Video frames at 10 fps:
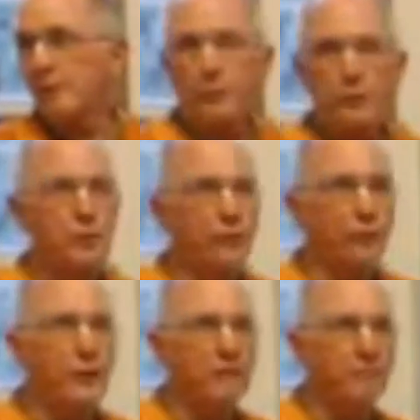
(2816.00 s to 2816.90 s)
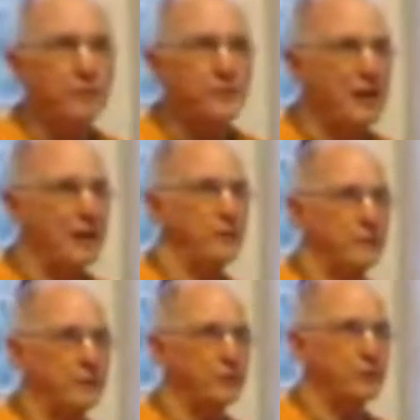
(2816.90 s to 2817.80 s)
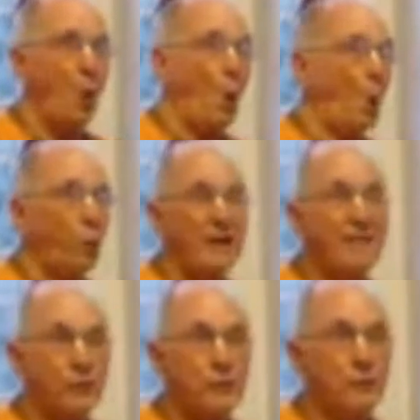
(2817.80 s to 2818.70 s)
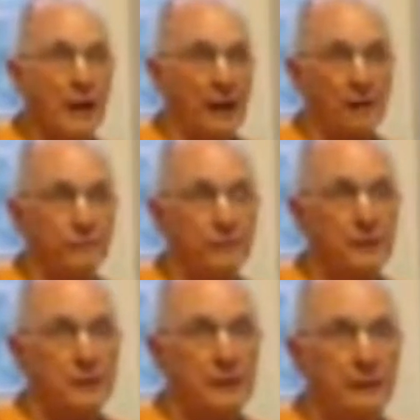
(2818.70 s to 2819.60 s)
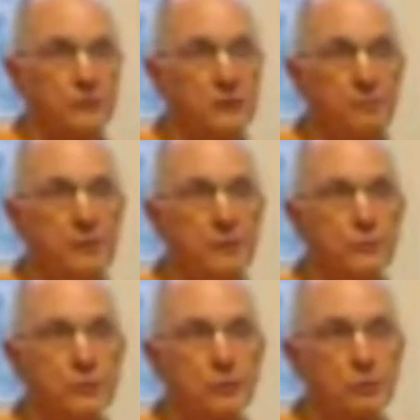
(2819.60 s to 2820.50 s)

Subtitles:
but you're free of possessiveness. Whatever you have, it's to be used in